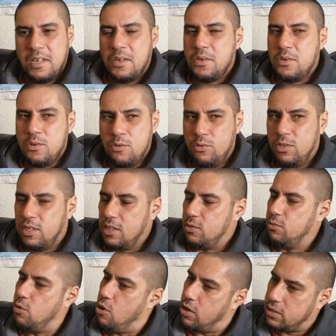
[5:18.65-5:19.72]
You just
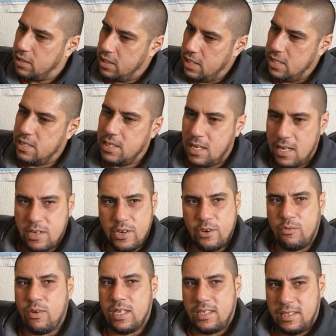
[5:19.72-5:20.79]
walked in and you
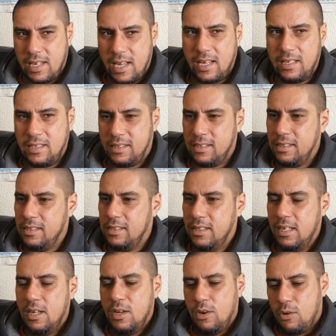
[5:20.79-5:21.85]
were dancing.
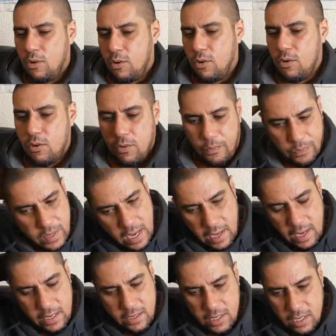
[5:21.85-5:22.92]

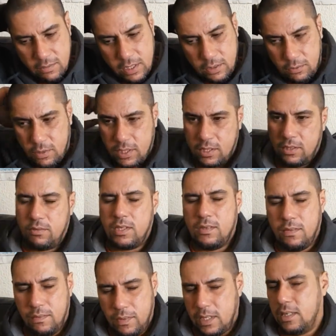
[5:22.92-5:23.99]
And you know what it was? It was
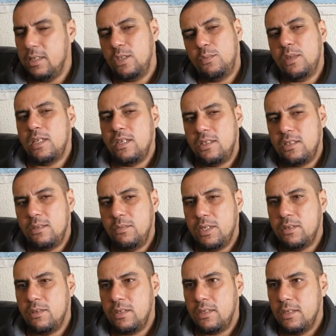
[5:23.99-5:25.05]
very inspirational
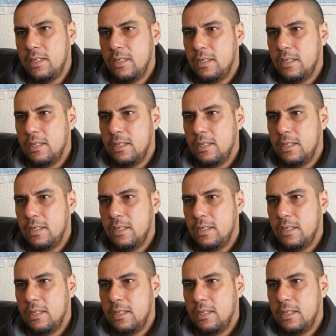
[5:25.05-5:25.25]
because